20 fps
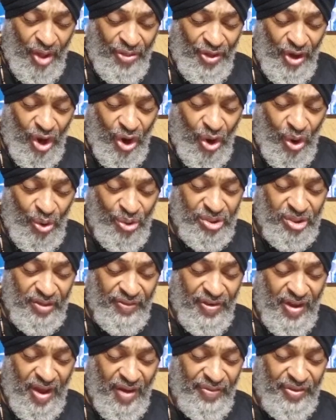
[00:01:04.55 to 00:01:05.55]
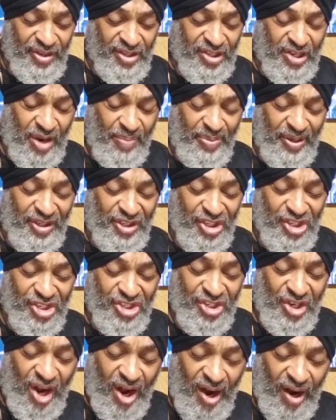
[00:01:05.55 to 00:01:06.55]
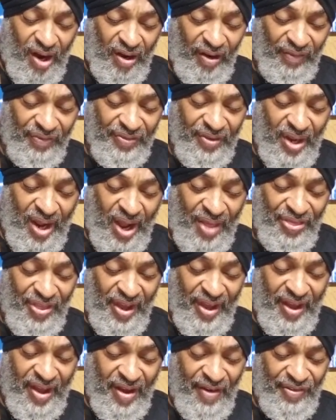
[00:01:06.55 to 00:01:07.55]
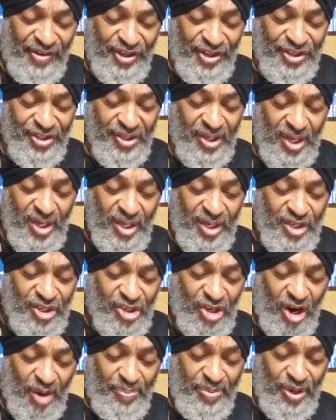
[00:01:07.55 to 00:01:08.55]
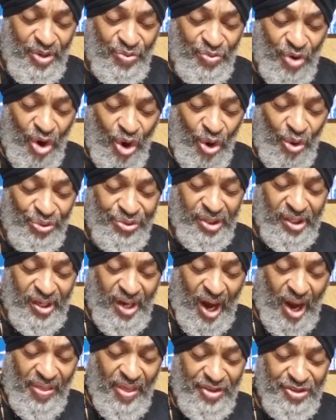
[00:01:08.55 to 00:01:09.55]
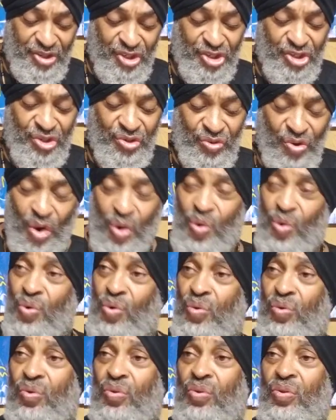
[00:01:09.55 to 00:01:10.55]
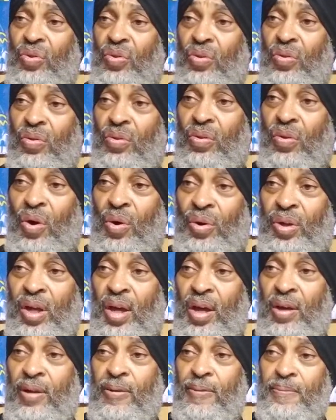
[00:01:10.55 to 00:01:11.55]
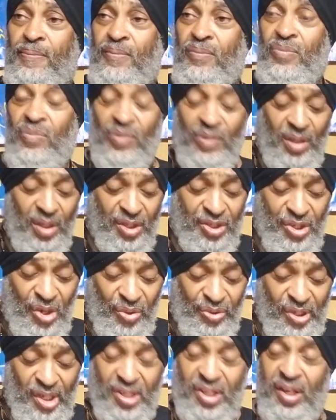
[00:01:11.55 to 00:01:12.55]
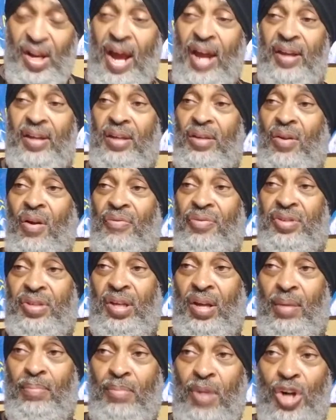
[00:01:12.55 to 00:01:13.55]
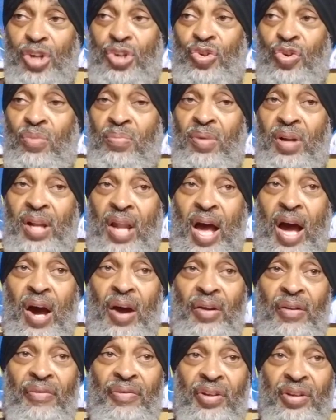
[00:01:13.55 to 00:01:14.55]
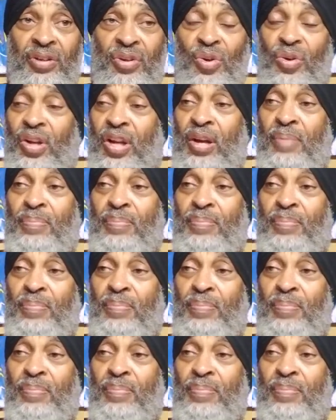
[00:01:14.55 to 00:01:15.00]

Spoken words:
the host of heaven shall be dissolved, and the heavens shall be rolled together as a scroll. Okay? So just like you ever see a mushroom cloud of a nuclear